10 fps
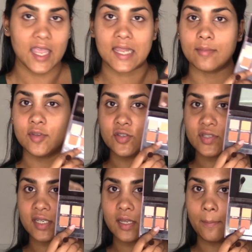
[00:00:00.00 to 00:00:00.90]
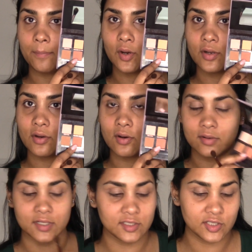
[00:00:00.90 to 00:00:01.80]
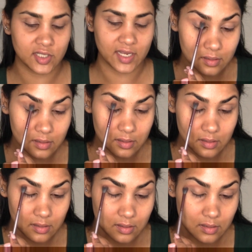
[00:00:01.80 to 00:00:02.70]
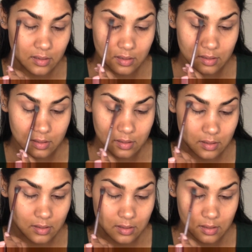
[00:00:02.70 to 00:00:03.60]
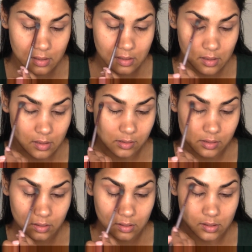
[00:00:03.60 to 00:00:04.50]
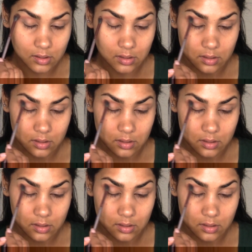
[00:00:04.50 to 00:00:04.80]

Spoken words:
and I'm using Burnt Orange as my first crease shade.